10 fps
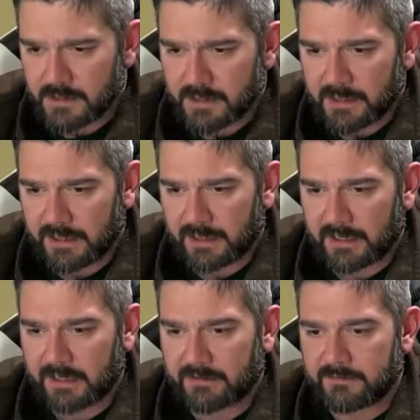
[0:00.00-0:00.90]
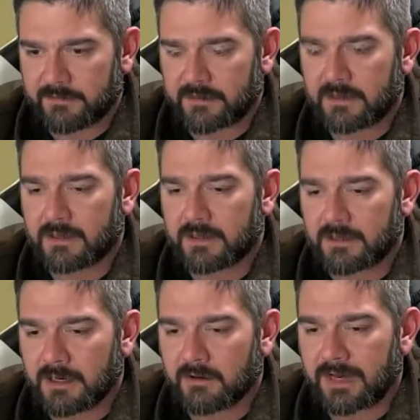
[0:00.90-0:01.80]
and
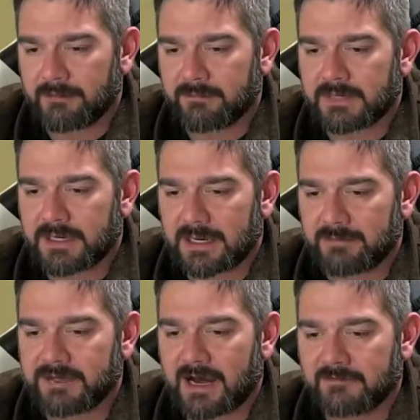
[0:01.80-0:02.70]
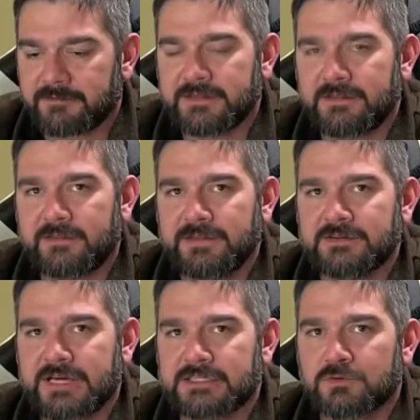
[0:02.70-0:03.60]
I'm confident that these
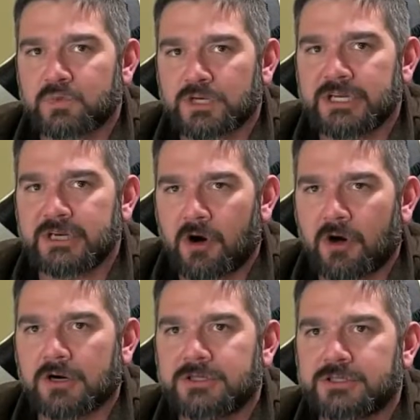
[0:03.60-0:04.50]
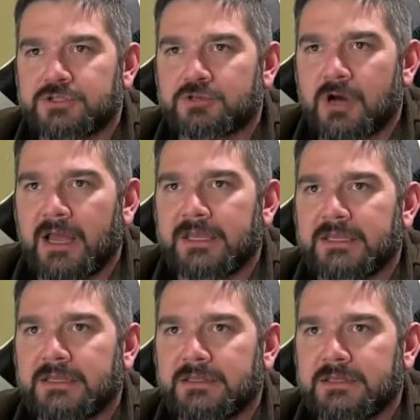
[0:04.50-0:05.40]
guys are working hard to try and
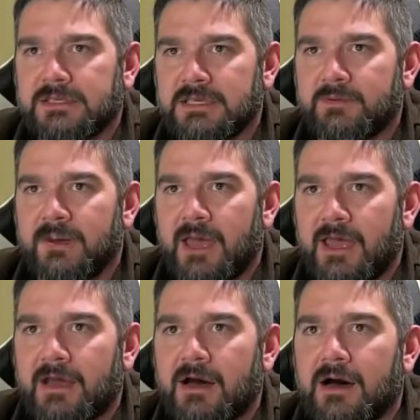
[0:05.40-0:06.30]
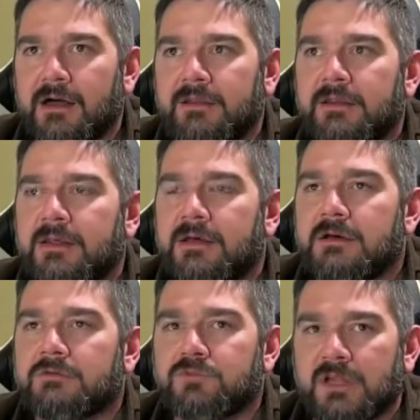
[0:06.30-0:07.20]
keep Aeon
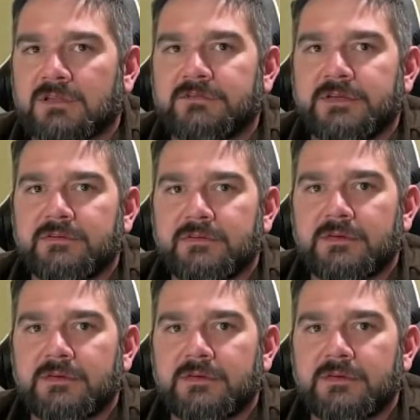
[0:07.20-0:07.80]
relevant,